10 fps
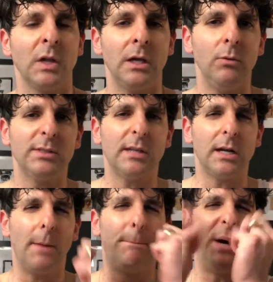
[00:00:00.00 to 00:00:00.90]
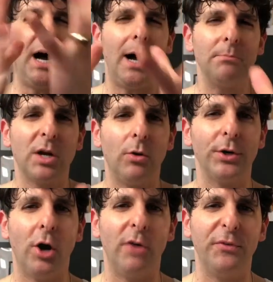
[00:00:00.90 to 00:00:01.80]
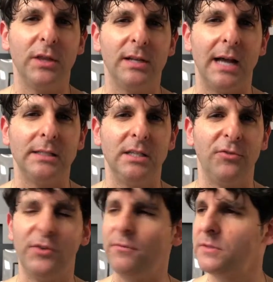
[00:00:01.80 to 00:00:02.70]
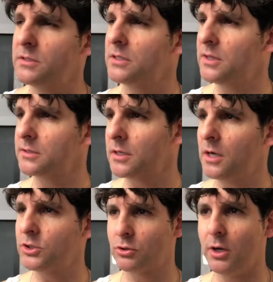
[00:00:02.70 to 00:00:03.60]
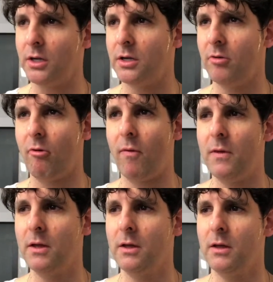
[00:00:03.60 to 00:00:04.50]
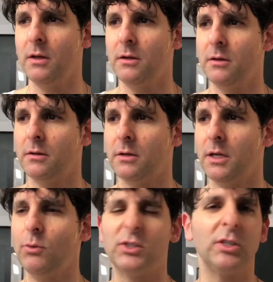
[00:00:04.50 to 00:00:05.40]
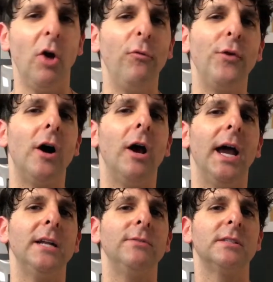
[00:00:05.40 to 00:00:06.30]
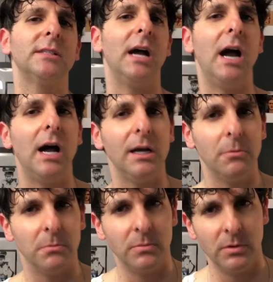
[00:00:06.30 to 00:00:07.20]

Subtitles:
He was like a bomb going off in the 1950s in this country. He was so far ahead of his time.